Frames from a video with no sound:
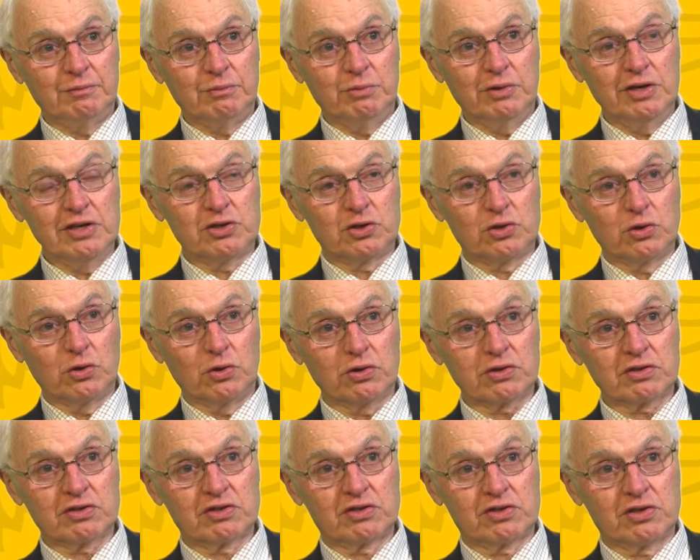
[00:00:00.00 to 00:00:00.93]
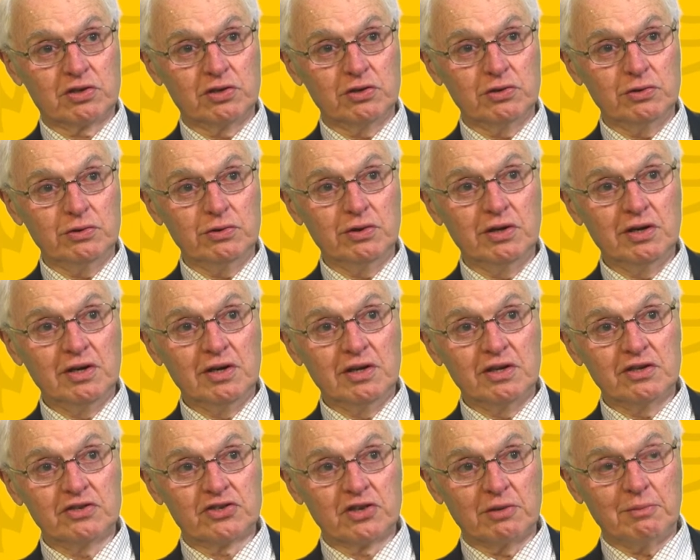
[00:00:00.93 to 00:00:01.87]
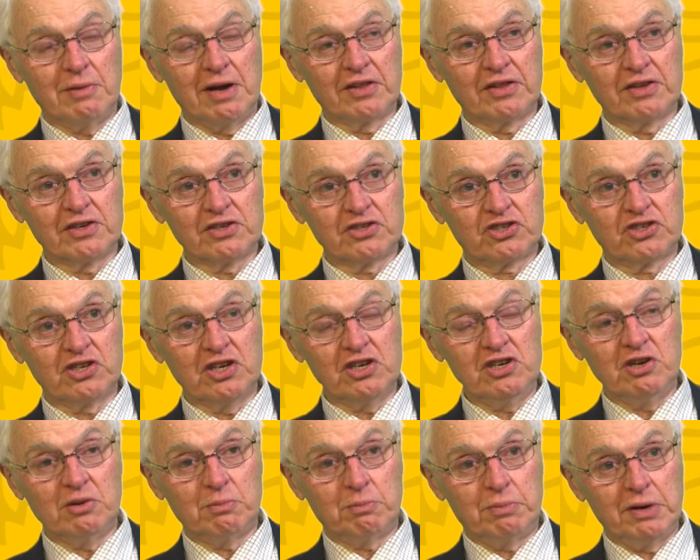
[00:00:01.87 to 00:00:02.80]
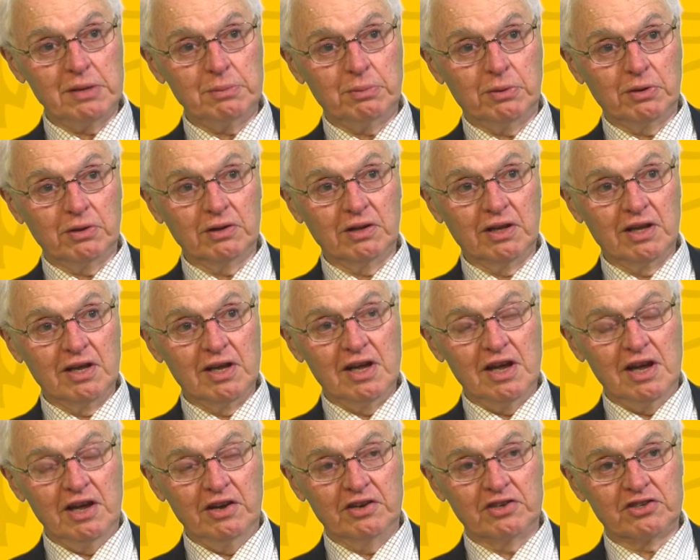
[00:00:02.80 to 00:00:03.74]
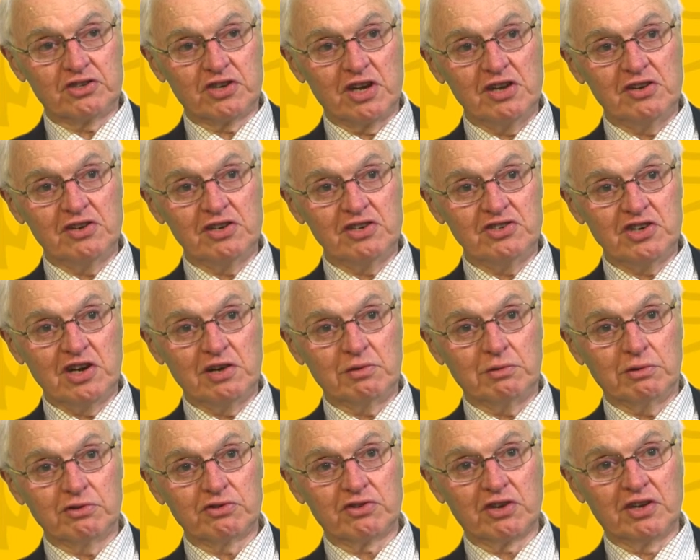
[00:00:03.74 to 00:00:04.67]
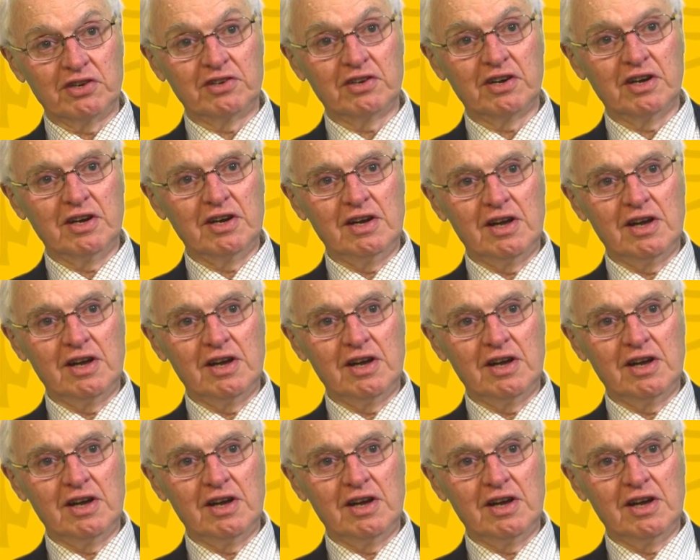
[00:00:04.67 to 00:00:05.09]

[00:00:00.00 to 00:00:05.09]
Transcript: we talked to some other senior people in Attorney Generals and